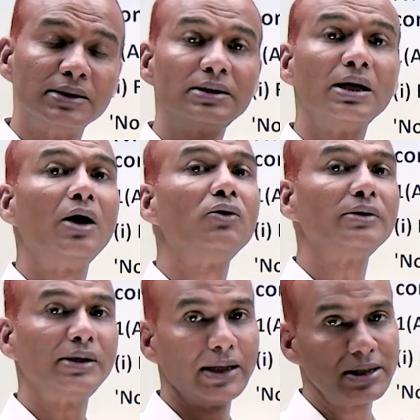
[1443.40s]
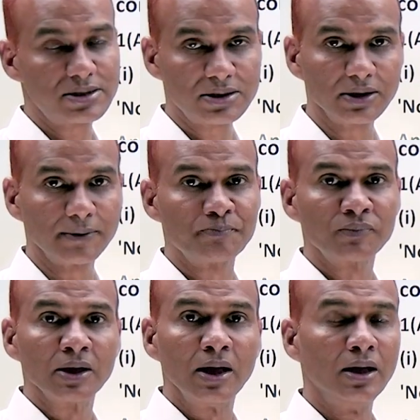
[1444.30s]
that how nature,
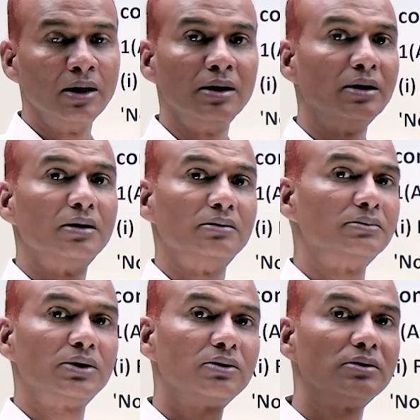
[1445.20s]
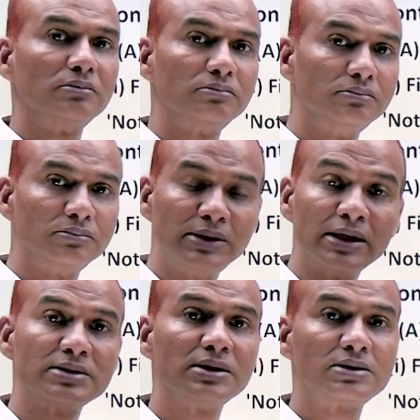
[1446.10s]

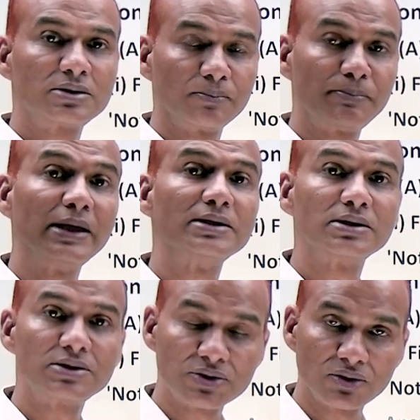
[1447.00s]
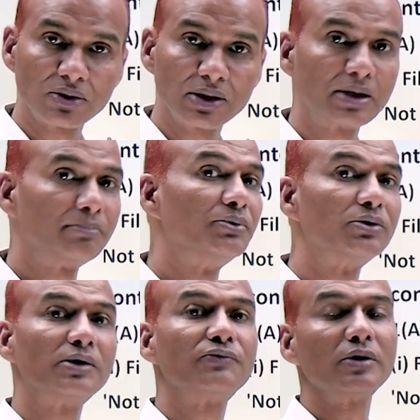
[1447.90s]
plays its role in a
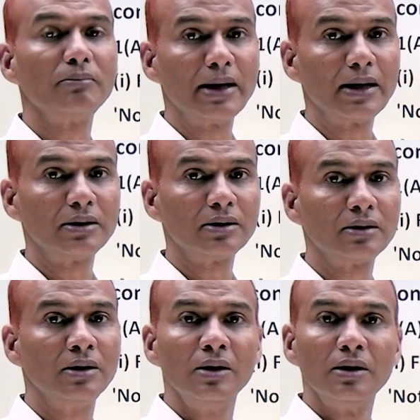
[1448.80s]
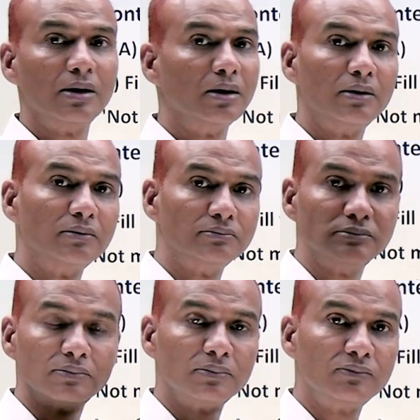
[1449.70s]
beautiful manner,
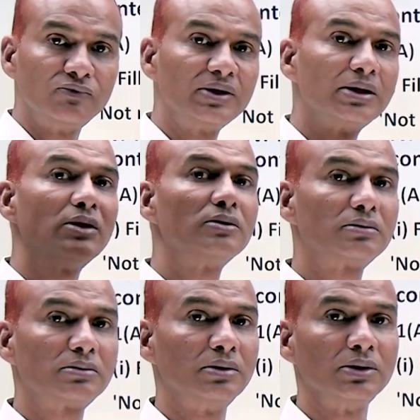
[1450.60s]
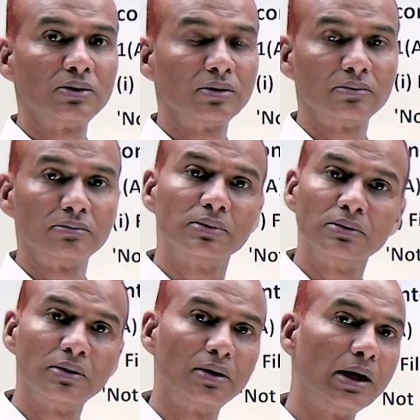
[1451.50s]
without, you
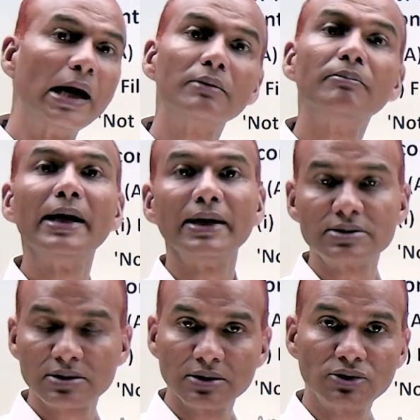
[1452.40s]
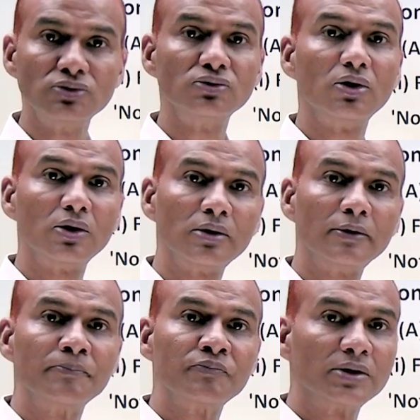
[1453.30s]
know, unbiased to all
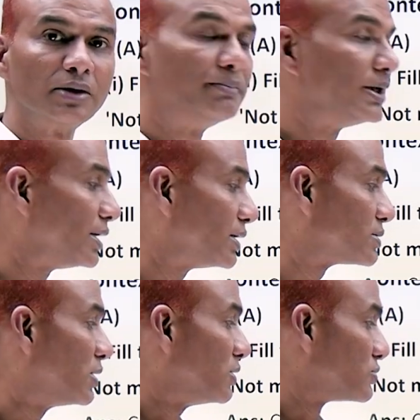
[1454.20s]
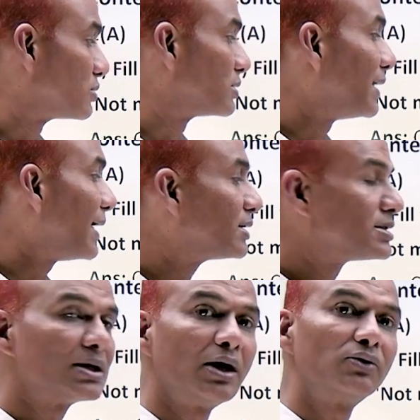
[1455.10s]
the beings. So that
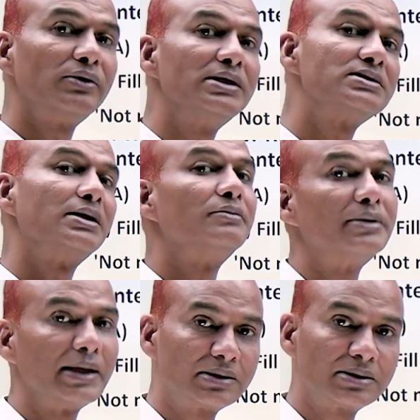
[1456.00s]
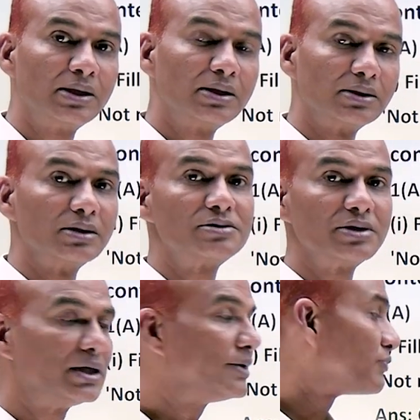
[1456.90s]
is how he celebrates the
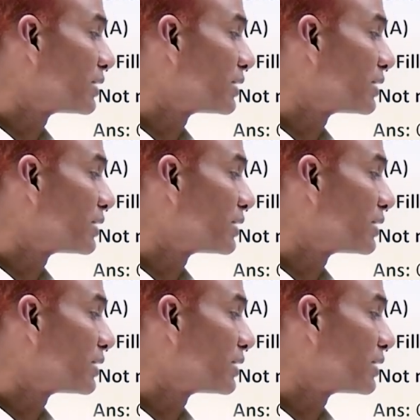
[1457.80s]
tree,